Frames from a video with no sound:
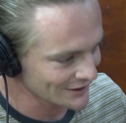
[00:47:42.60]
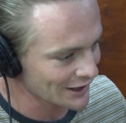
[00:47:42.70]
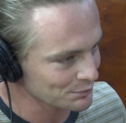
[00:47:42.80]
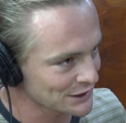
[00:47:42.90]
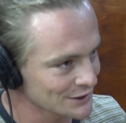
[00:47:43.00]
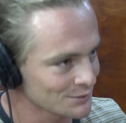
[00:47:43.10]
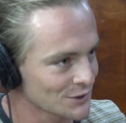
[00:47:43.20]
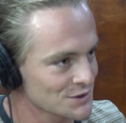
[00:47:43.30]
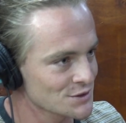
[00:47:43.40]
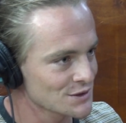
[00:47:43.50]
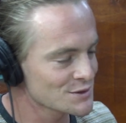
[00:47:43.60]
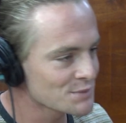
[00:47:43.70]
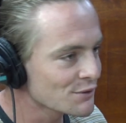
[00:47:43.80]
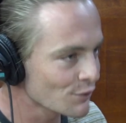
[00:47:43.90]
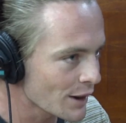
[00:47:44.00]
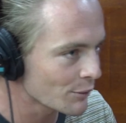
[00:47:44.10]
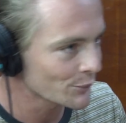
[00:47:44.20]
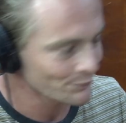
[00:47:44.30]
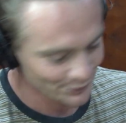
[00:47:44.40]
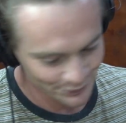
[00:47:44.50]
like being in a monastery. He was a bit of a rebel.
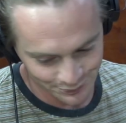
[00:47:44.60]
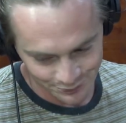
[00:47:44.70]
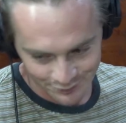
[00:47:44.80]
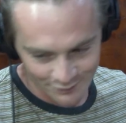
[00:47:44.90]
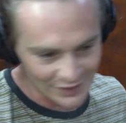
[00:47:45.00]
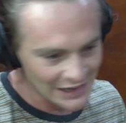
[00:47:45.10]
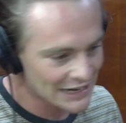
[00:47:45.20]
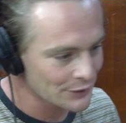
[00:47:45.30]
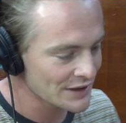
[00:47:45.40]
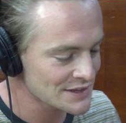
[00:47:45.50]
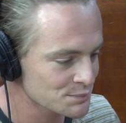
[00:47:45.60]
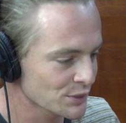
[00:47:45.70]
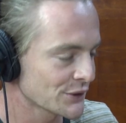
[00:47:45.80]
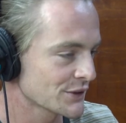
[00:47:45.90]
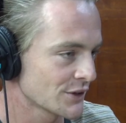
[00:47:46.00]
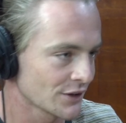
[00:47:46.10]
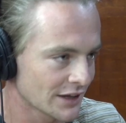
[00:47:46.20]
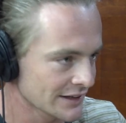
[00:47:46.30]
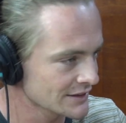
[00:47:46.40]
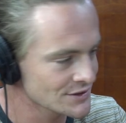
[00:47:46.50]
Anyway, this bloke got like
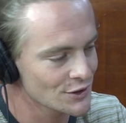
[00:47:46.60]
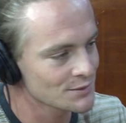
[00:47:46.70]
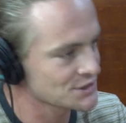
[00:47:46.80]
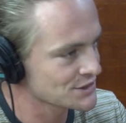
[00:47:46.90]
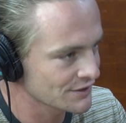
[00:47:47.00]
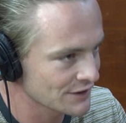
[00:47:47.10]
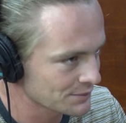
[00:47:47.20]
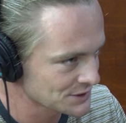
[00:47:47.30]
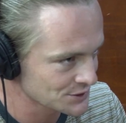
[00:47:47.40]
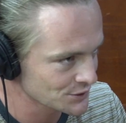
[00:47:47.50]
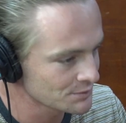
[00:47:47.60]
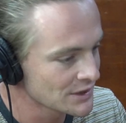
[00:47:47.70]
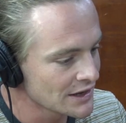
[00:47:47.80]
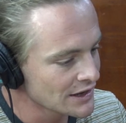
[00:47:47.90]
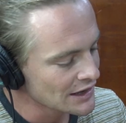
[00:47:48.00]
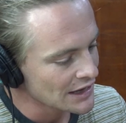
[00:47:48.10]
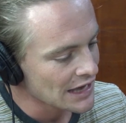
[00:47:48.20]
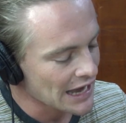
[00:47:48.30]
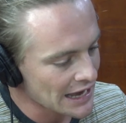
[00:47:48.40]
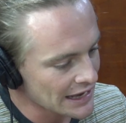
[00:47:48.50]
so much stuff happened to him.
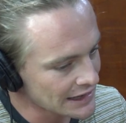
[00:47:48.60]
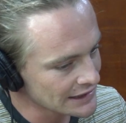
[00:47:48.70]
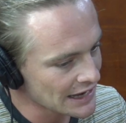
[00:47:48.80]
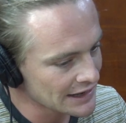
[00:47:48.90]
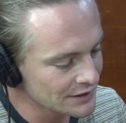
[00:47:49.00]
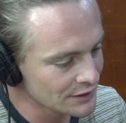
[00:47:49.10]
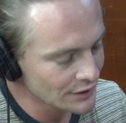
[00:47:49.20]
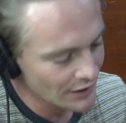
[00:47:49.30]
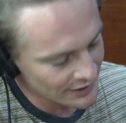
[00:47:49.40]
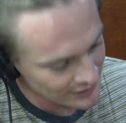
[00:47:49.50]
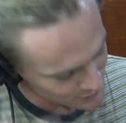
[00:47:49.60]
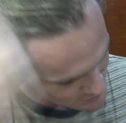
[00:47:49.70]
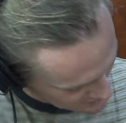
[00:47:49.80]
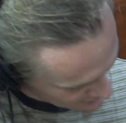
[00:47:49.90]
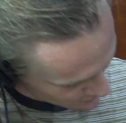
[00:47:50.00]
I think it was in